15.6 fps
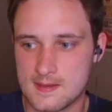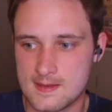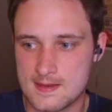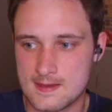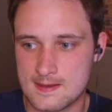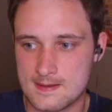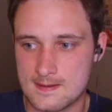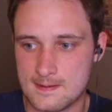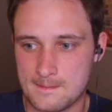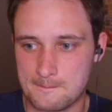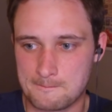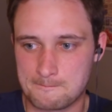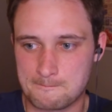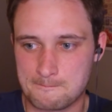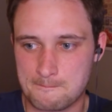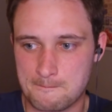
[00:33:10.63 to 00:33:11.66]

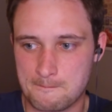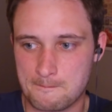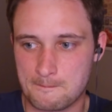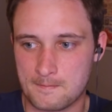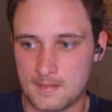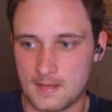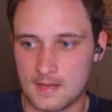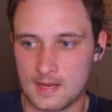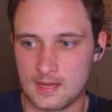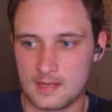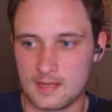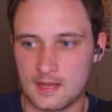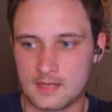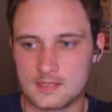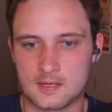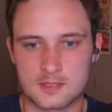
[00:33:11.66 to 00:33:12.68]

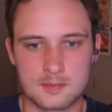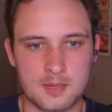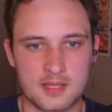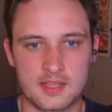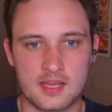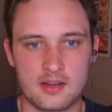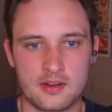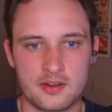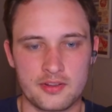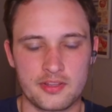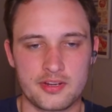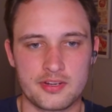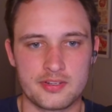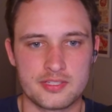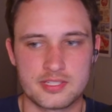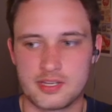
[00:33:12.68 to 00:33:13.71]
I talked about that
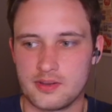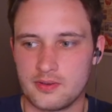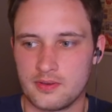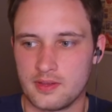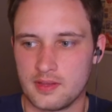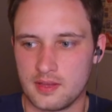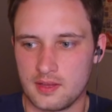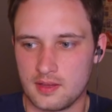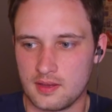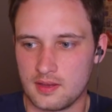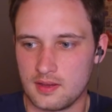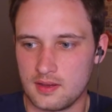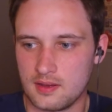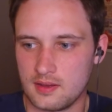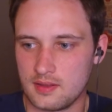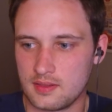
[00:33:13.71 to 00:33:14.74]
earlier, so
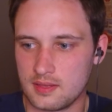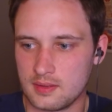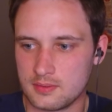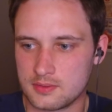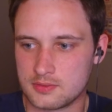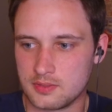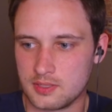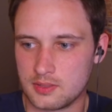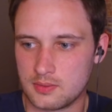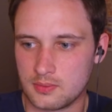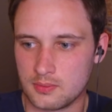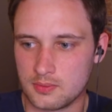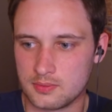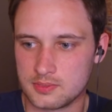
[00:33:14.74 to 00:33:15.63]
that was really cool.